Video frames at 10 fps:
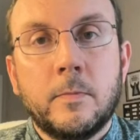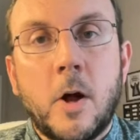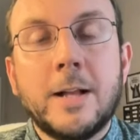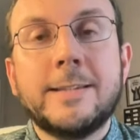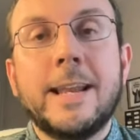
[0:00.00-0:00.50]

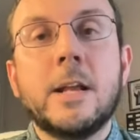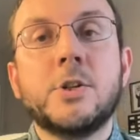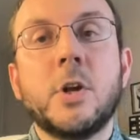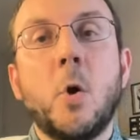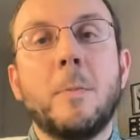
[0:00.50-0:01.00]
On today's
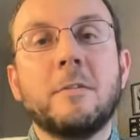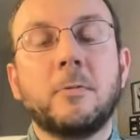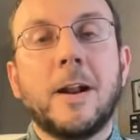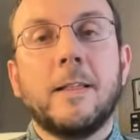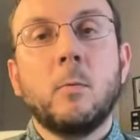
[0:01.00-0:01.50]
show, my
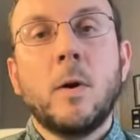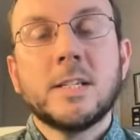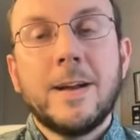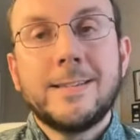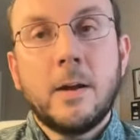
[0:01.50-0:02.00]
friend Glen Willis
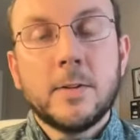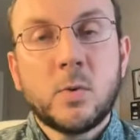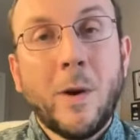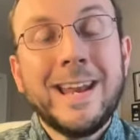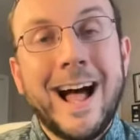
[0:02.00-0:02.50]
of ATL and
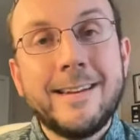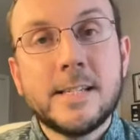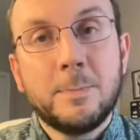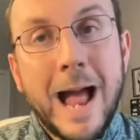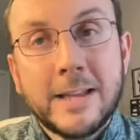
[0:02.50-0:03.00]
29
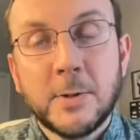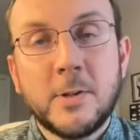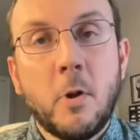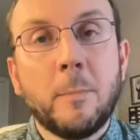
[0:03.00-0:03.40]
is back to continue